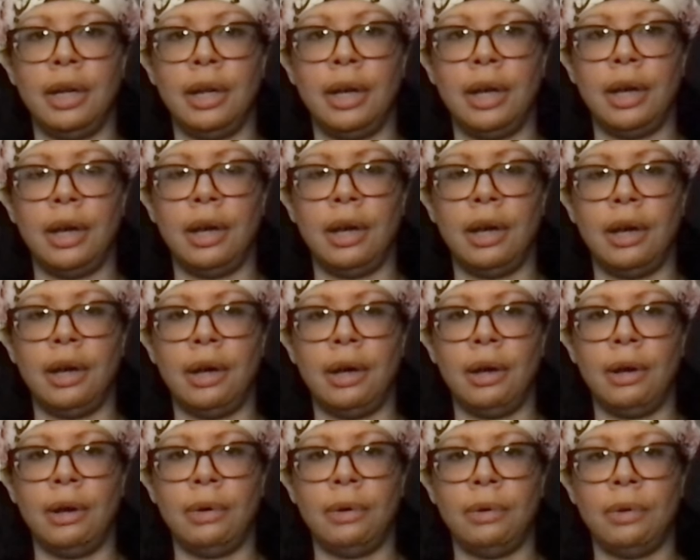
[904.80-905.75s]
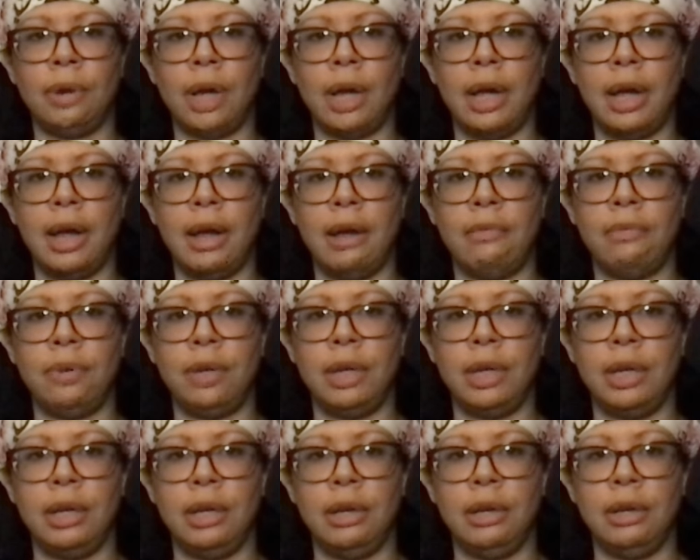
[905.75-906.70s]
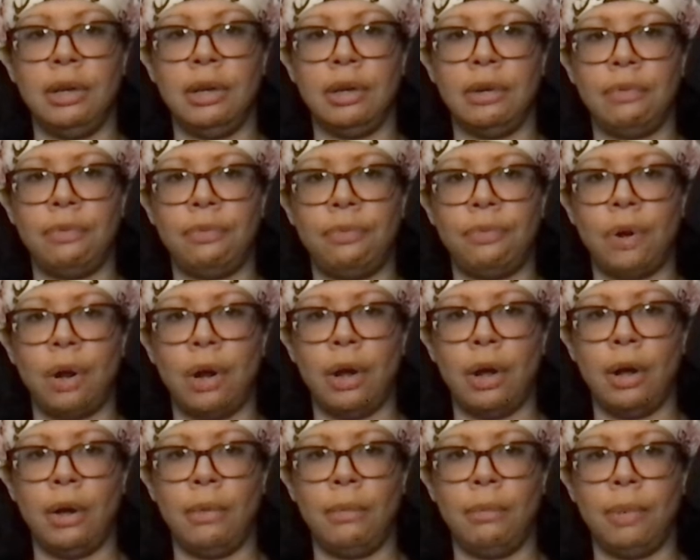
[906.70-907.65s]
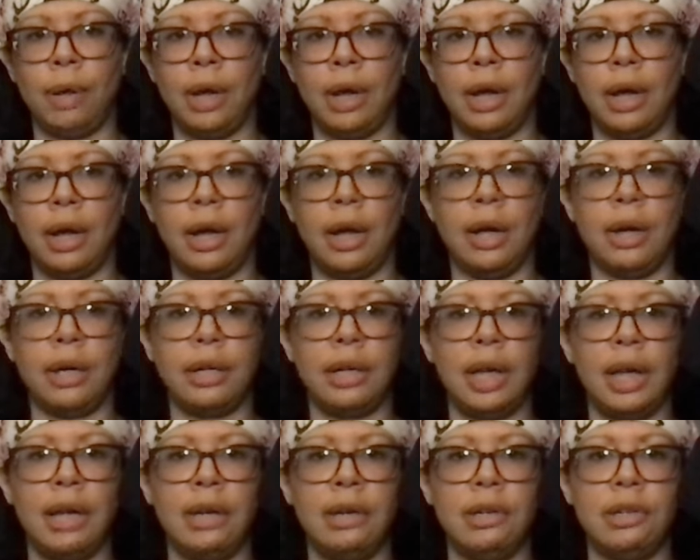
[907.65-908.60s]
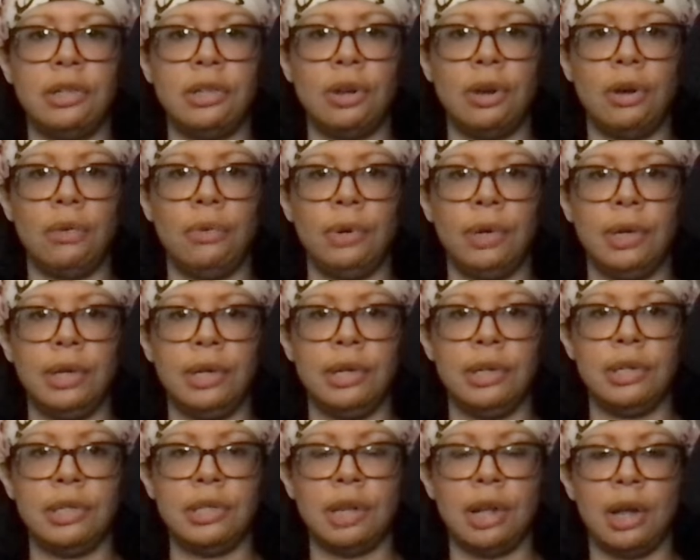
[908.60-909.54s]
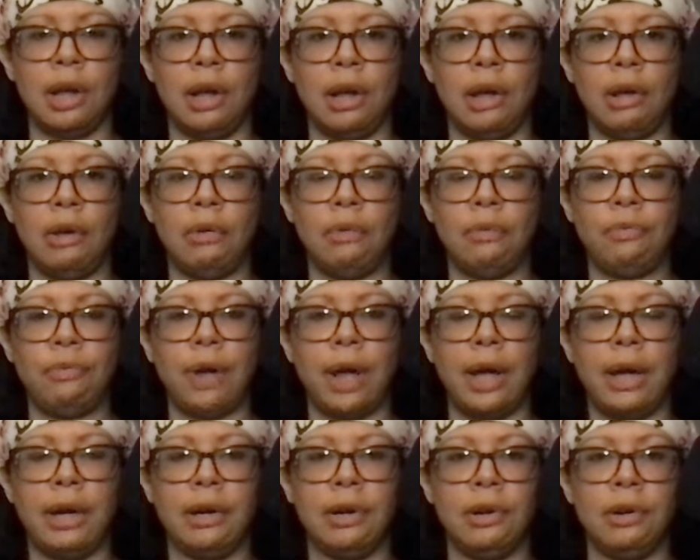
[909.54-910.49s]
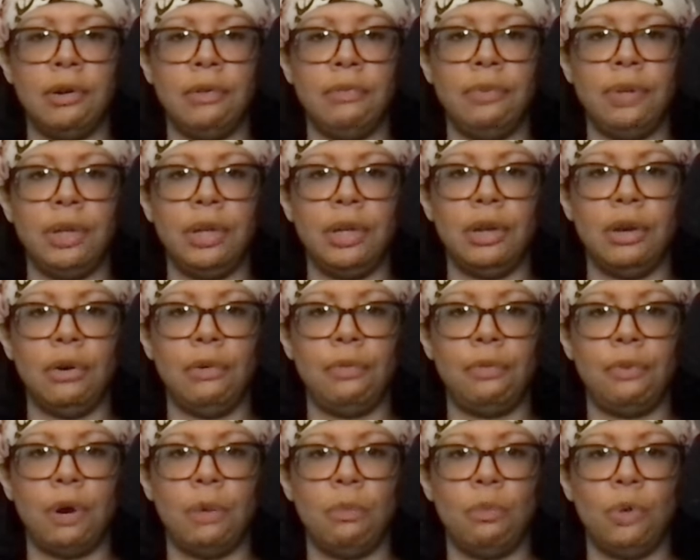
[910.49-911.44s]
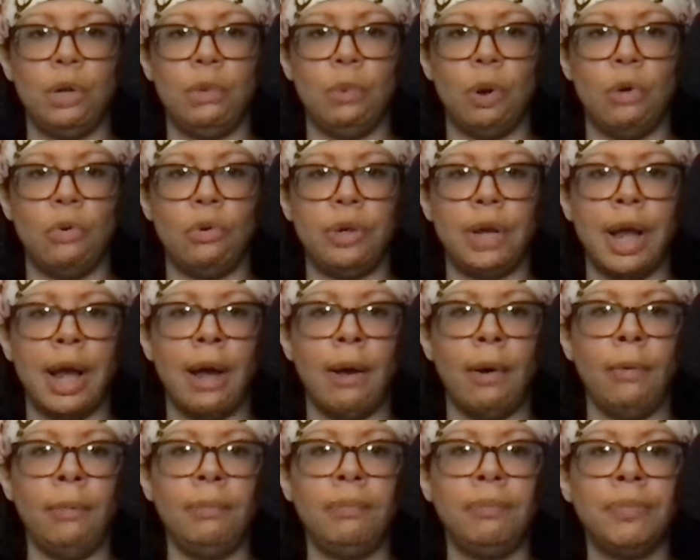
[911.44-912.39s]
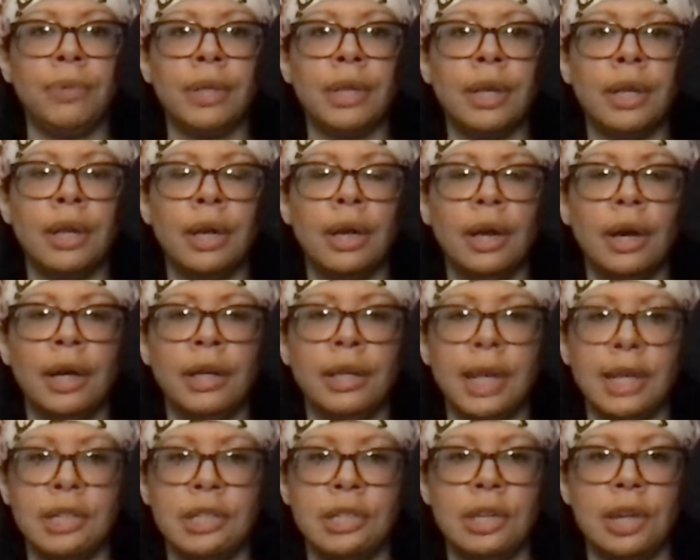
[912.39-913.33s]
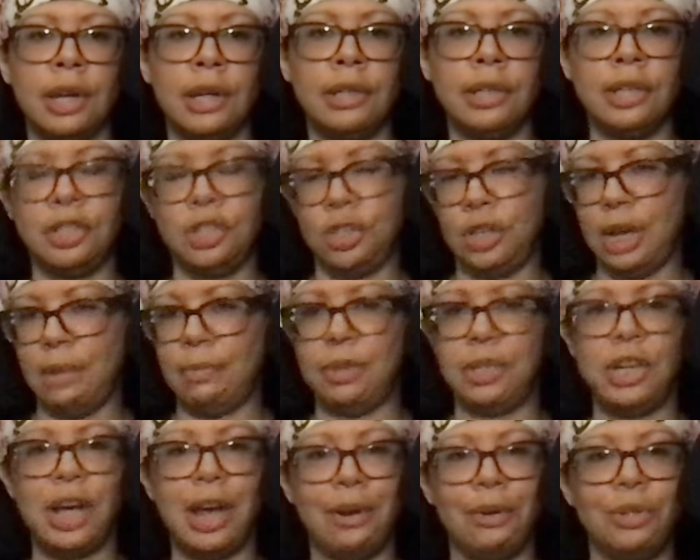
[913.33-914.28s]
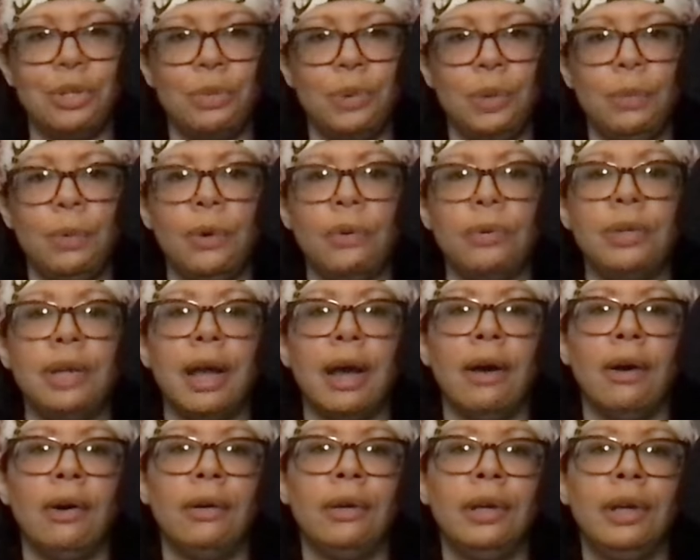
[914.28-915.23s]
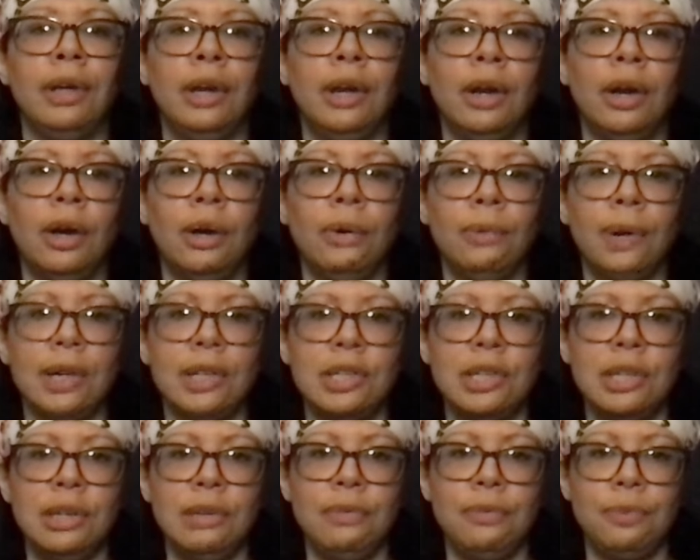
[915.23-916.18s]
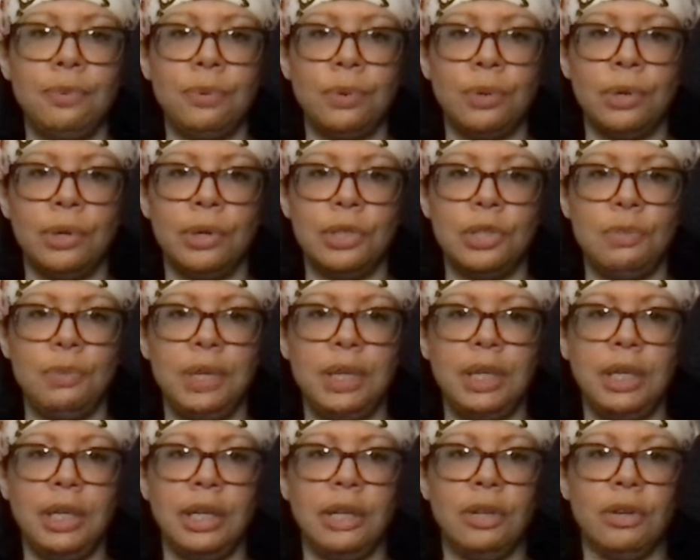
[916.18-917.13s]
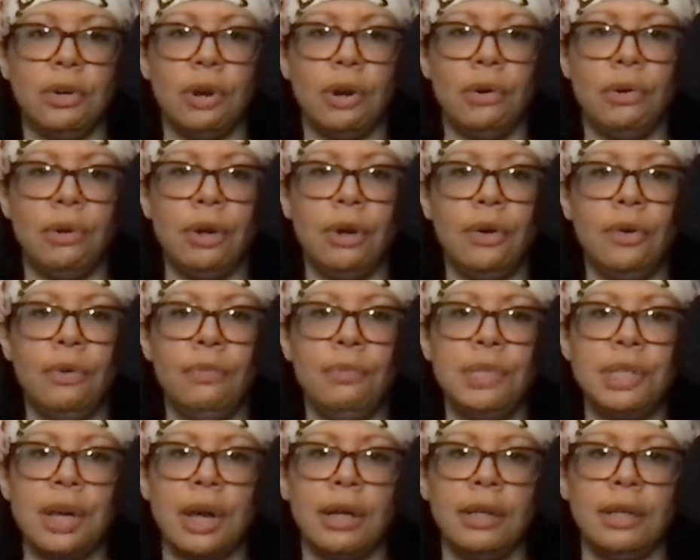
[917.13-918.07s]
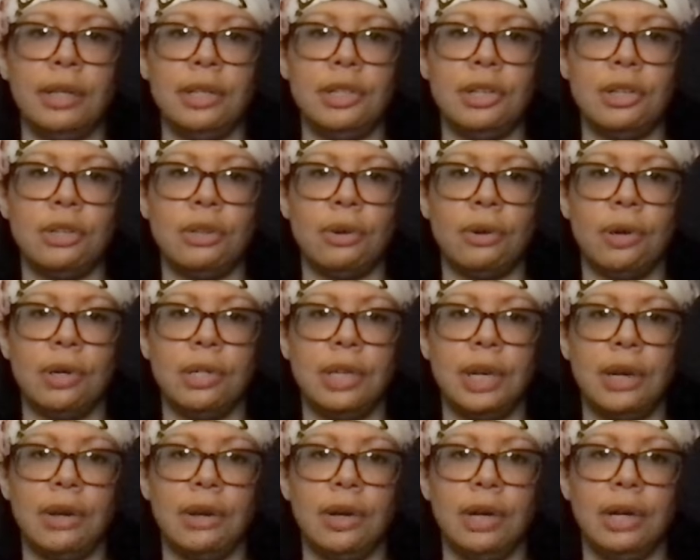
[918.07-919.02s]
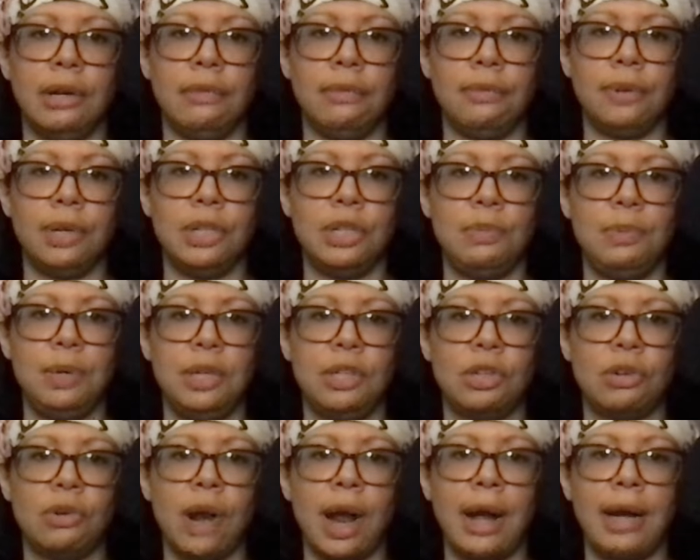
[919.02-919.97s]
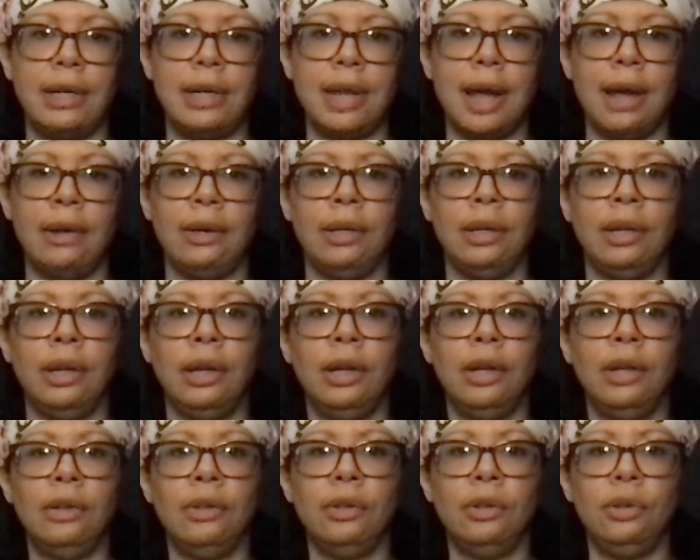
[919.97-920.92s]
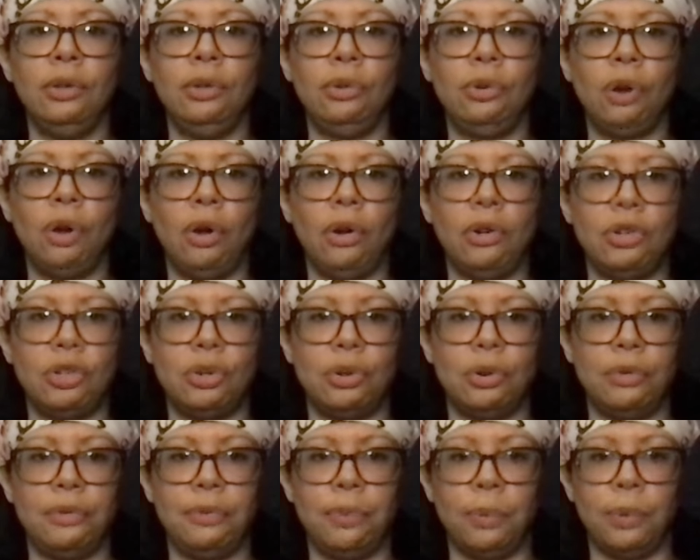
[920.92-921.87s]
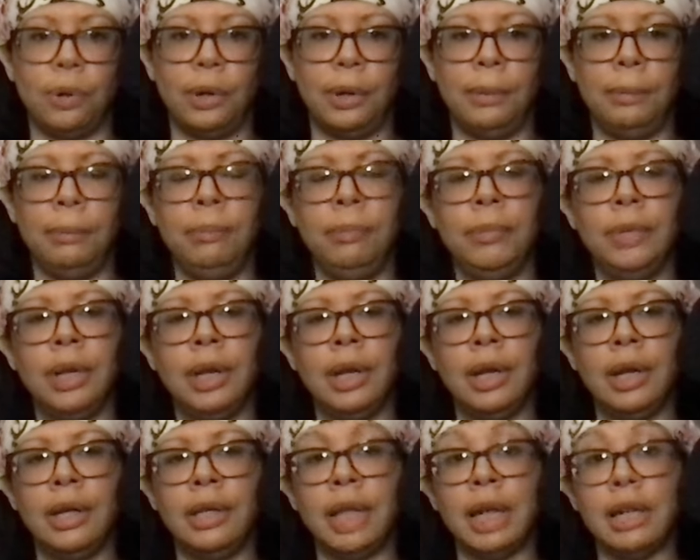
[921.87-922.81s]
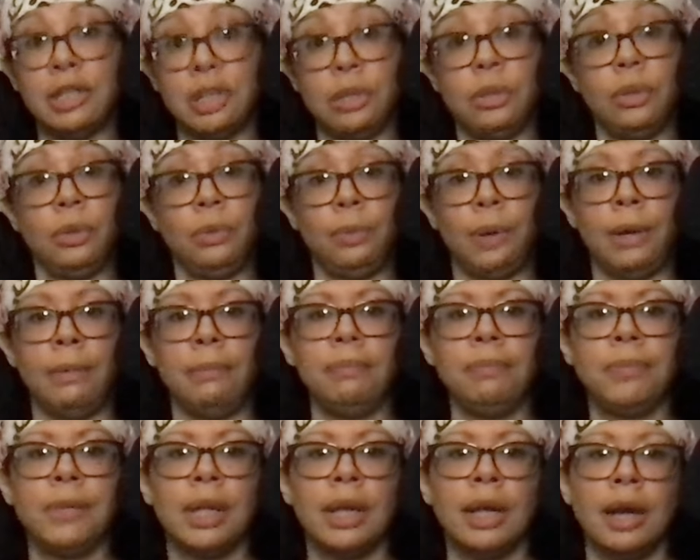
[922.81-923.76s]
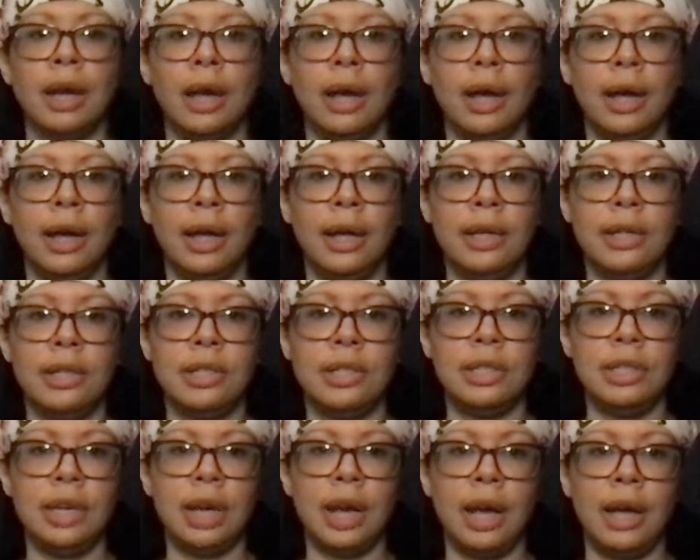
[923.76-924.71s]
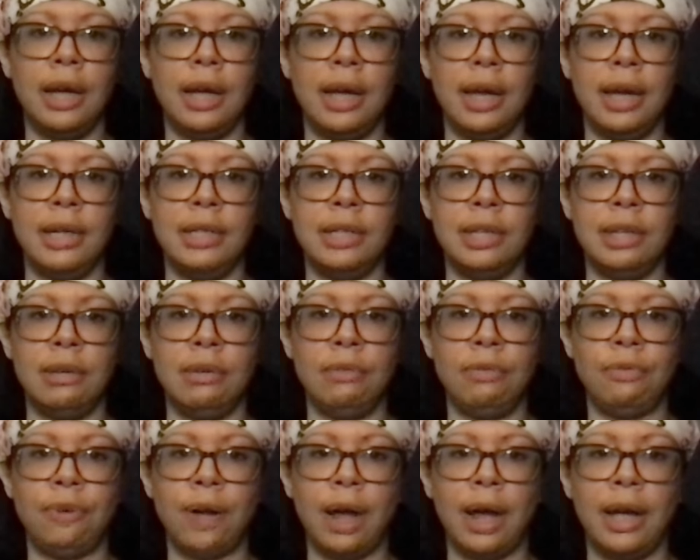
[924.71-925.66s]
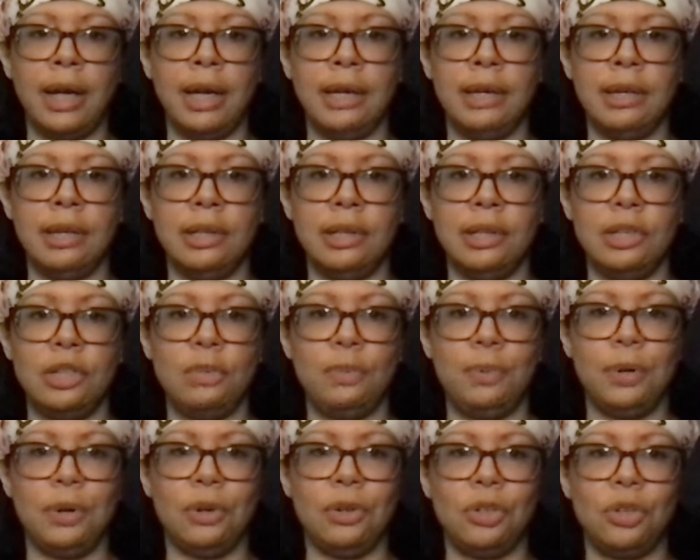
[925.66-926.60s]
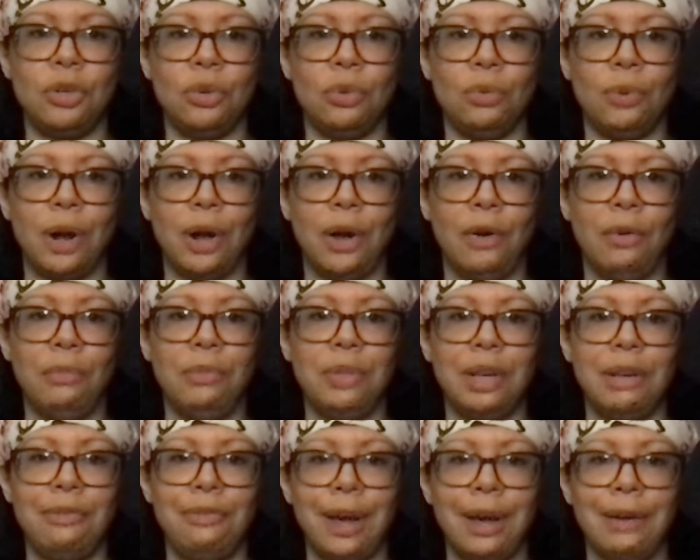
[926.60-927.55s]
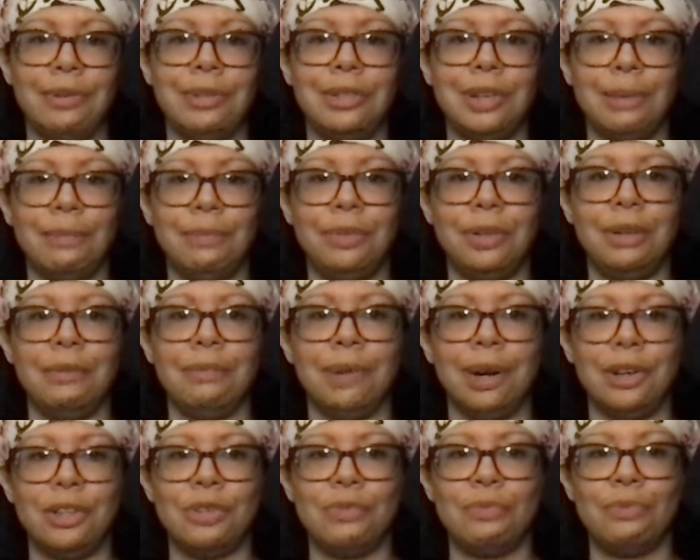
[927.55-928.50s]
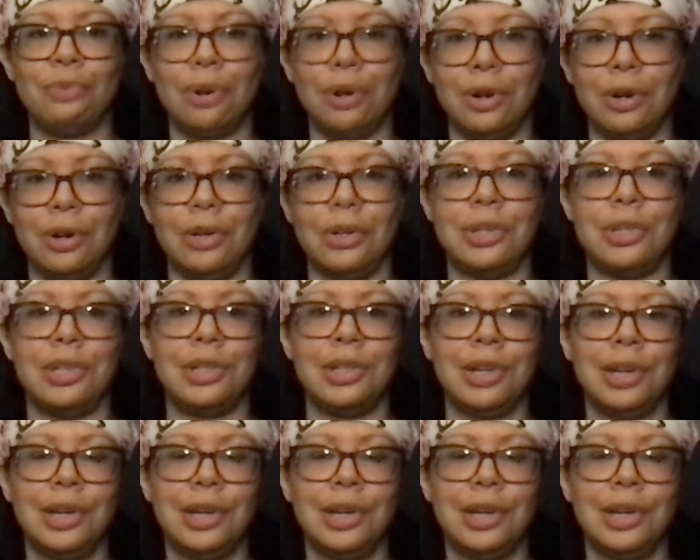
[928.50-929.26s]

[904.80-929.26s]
I have in from Candace Owens' Fired video from We Woke Now. That's the name of the channel, is We Woke Now. Arrested for Speaking in Your Own Home, Scotland's Authoritarian Free Speech Crackdown, The New Culture Forum. That's a good one. CIA didn't find the spiritual realm. They found something much worse.